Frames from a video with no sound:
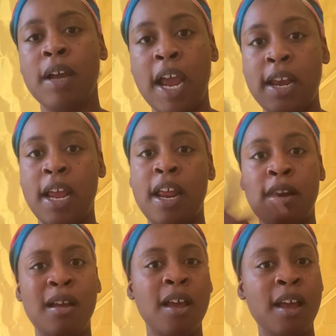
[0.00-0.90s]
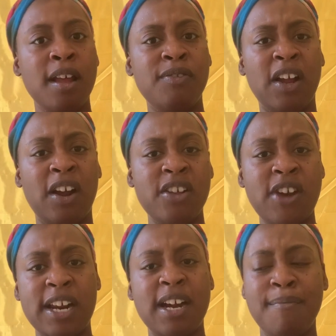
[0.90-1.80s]
And then they're going to
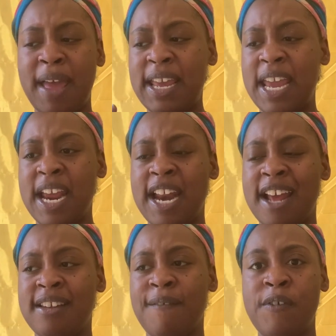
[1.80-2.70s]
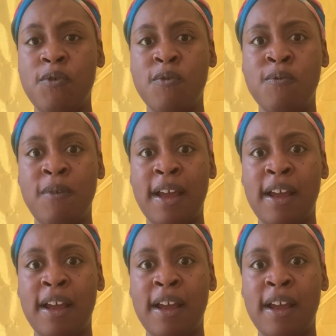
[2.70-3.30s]
try to come back in as if you